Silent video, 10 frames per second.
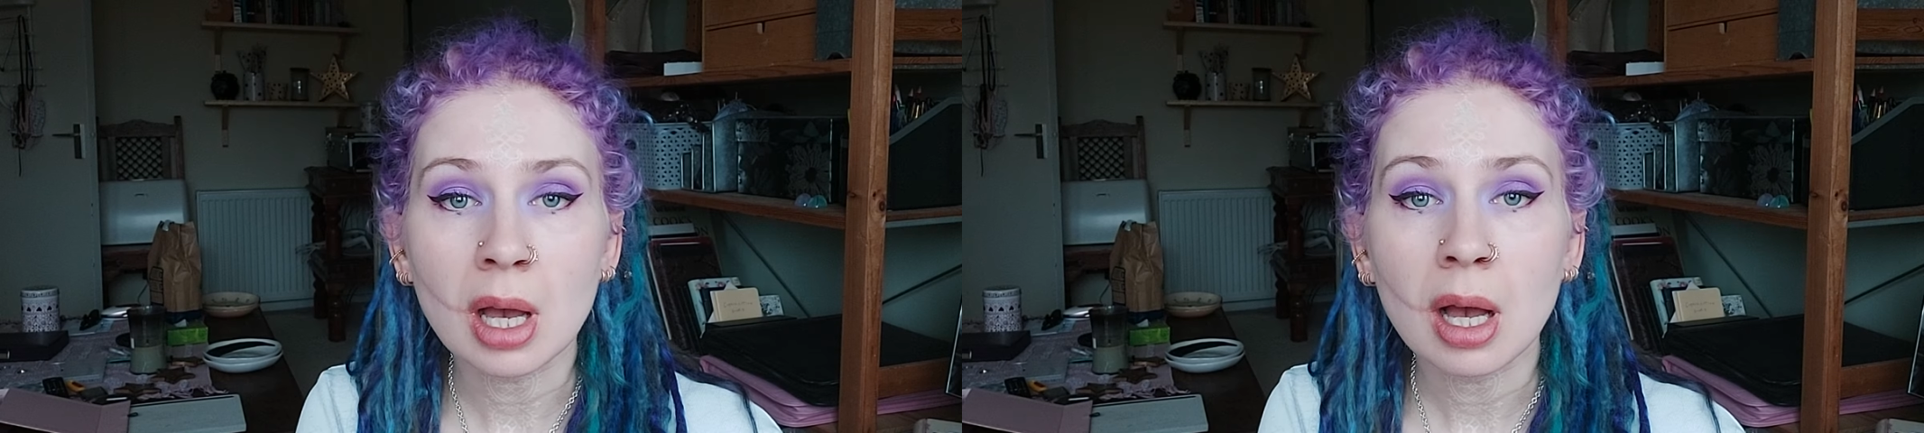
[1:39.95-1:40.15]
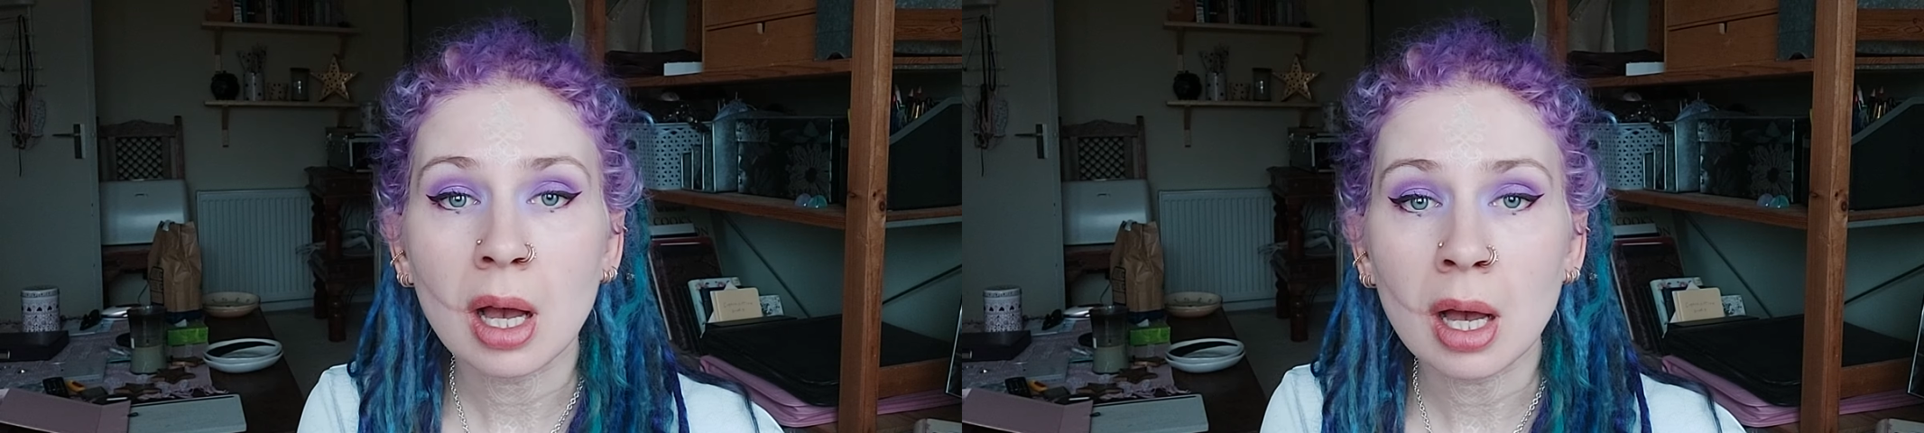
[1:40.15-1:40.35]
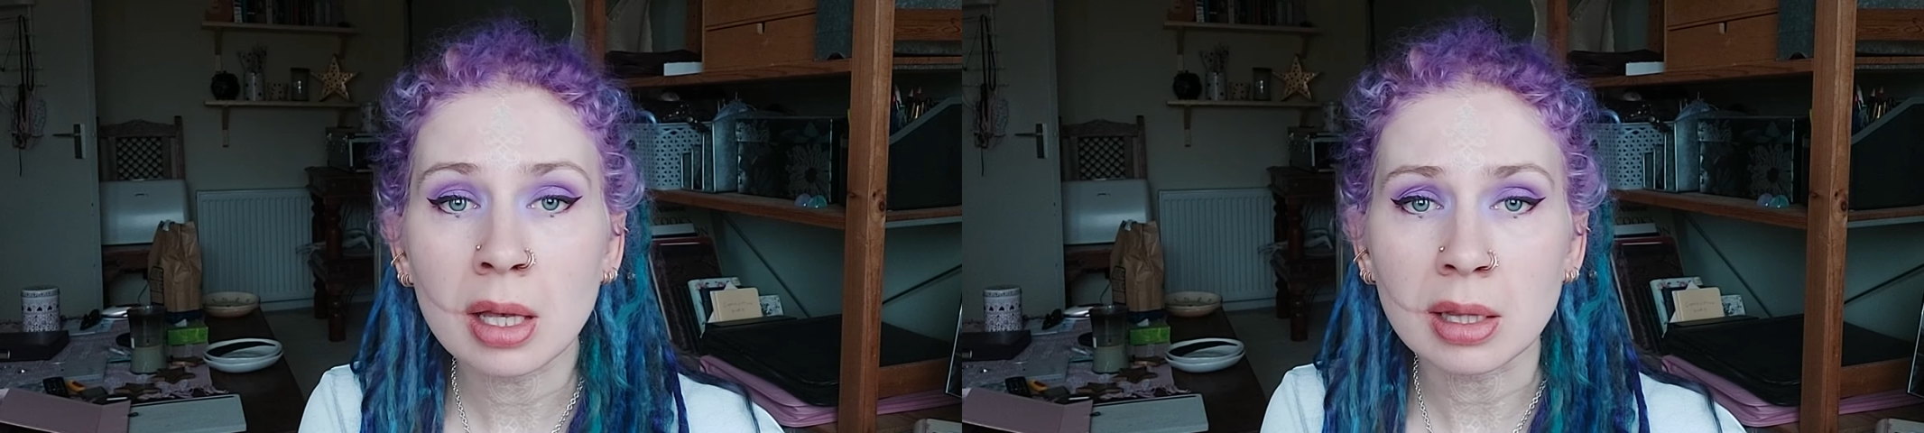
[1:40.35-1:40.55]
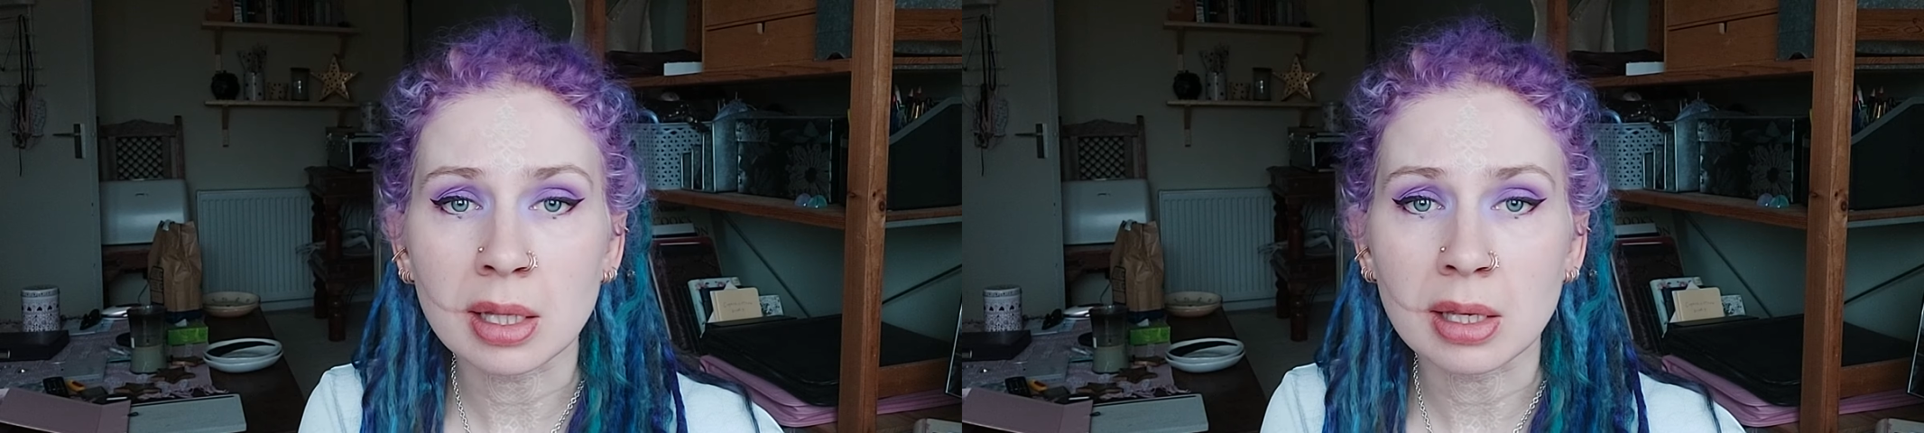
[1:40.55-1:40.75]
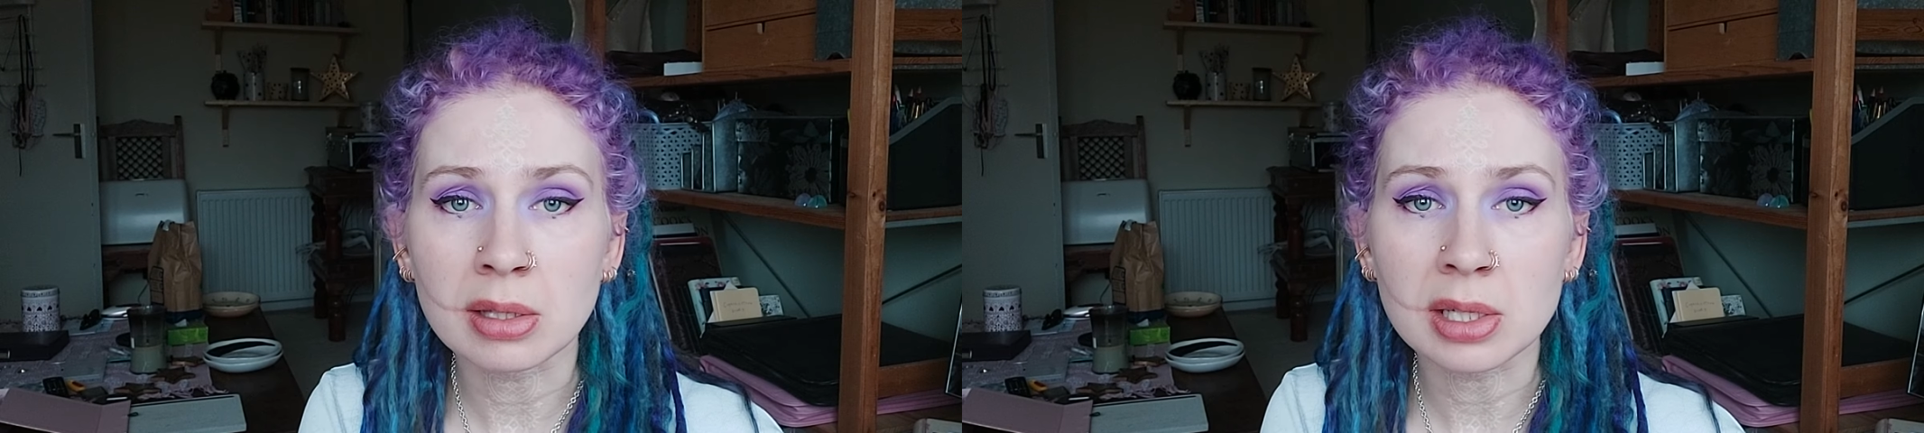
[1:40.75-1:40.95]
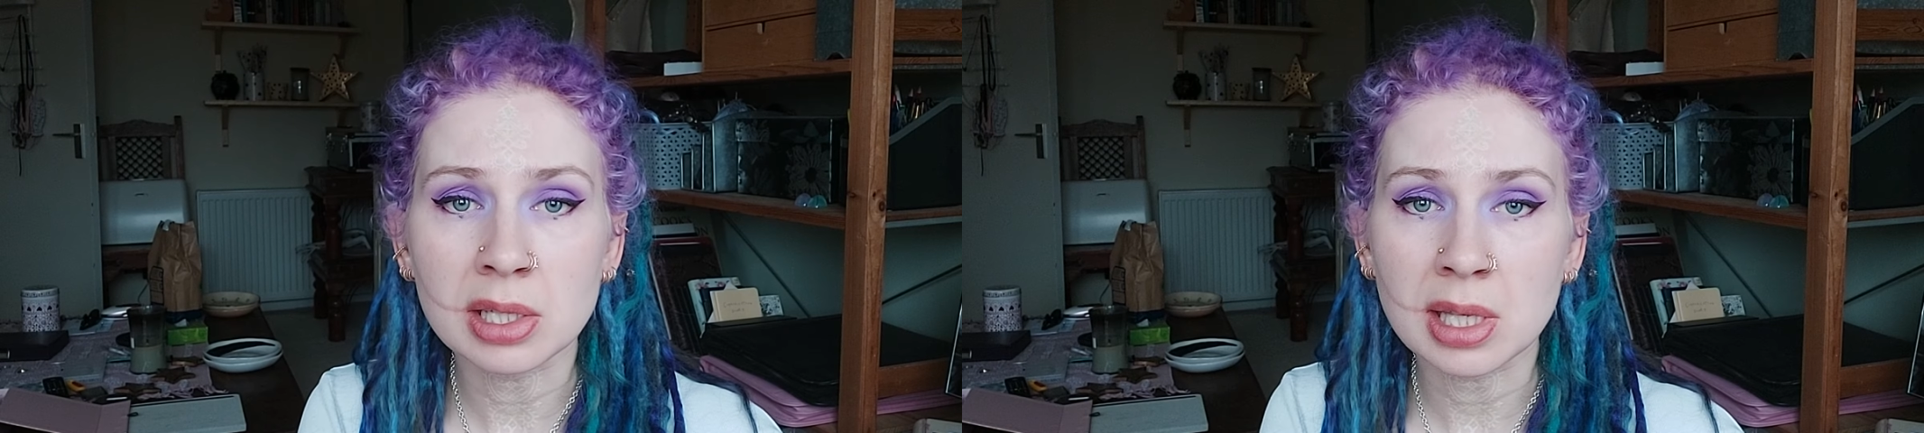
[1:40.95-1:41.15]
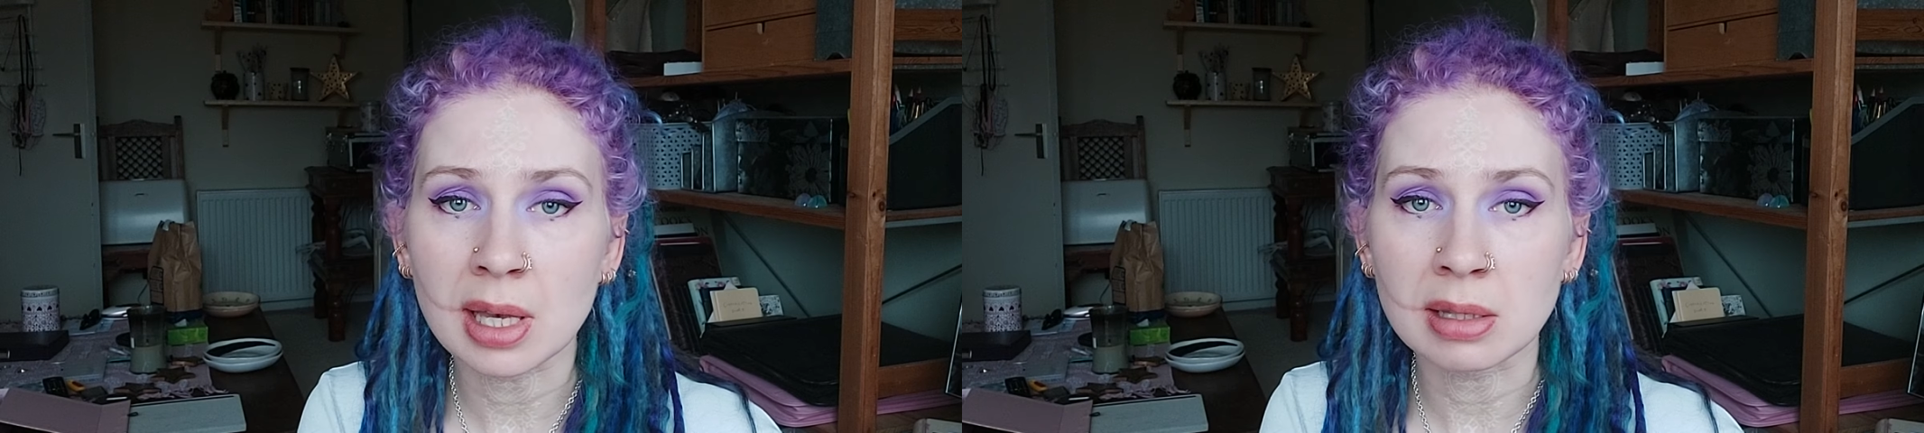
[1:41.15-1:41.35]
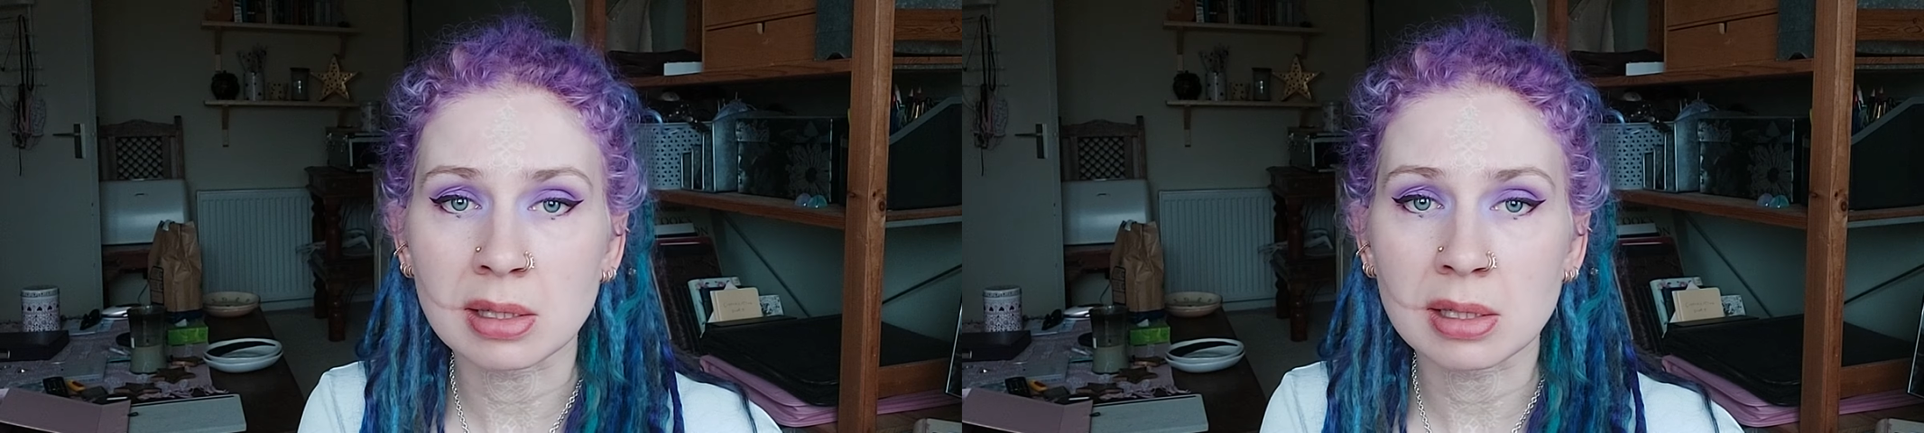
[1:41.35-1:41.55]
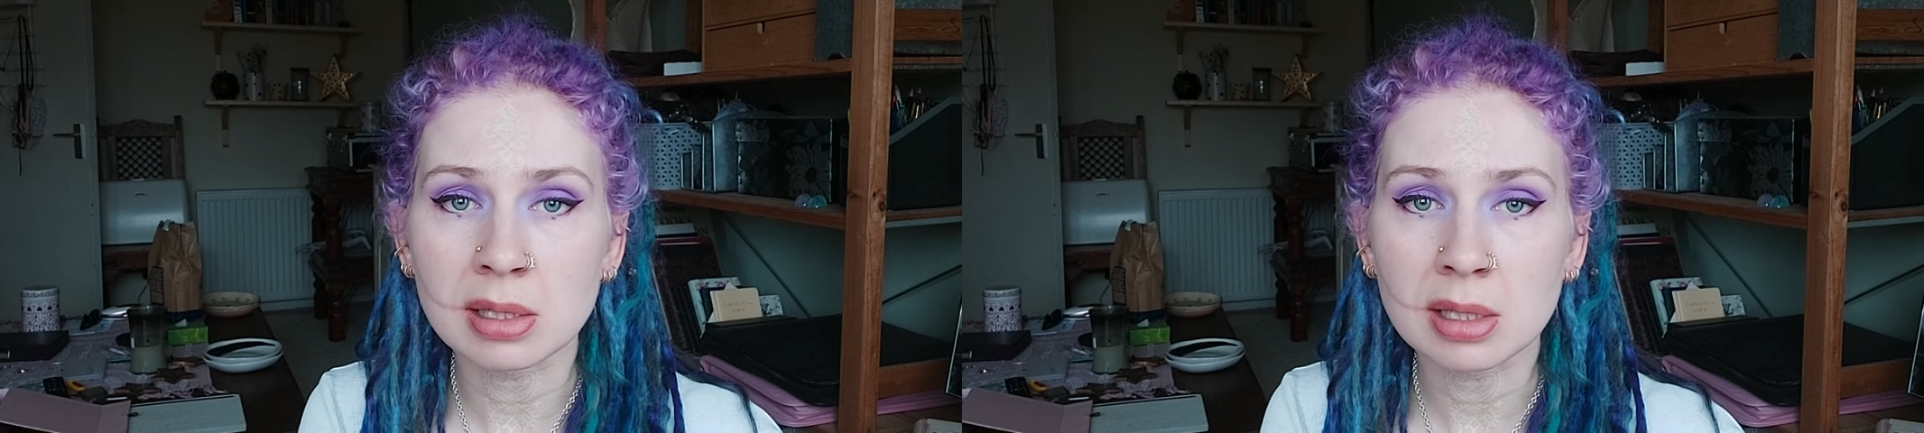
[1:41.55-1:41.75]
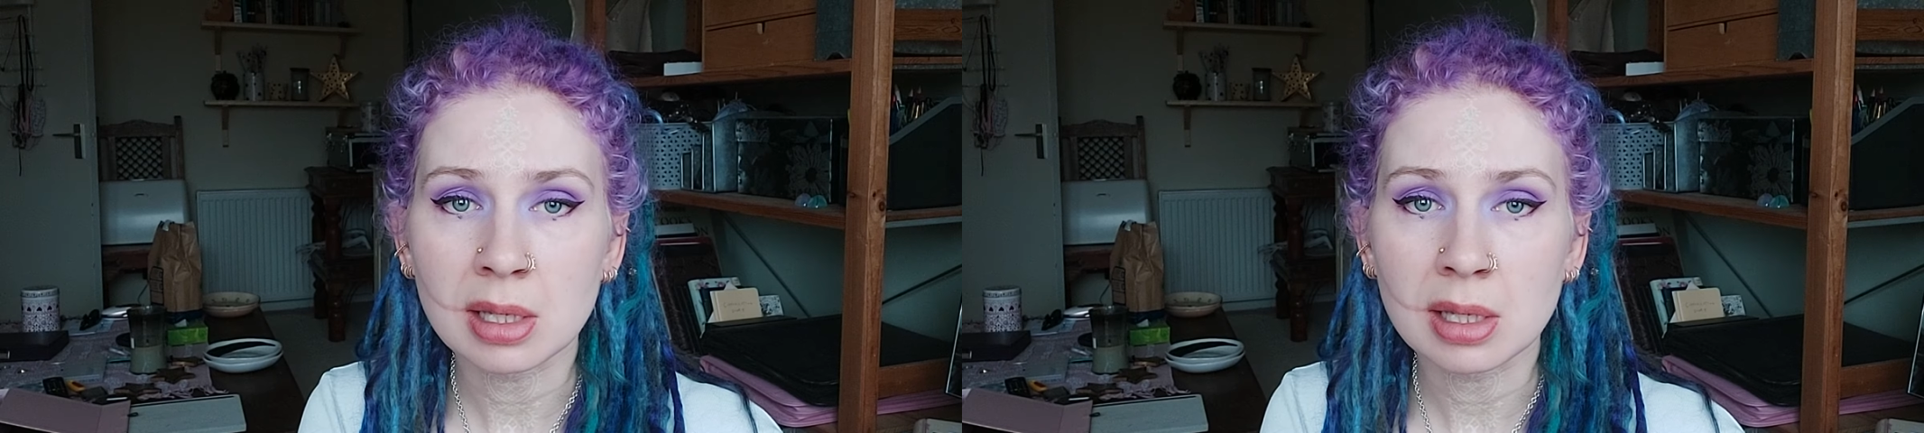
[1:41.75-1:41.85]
hardly understands,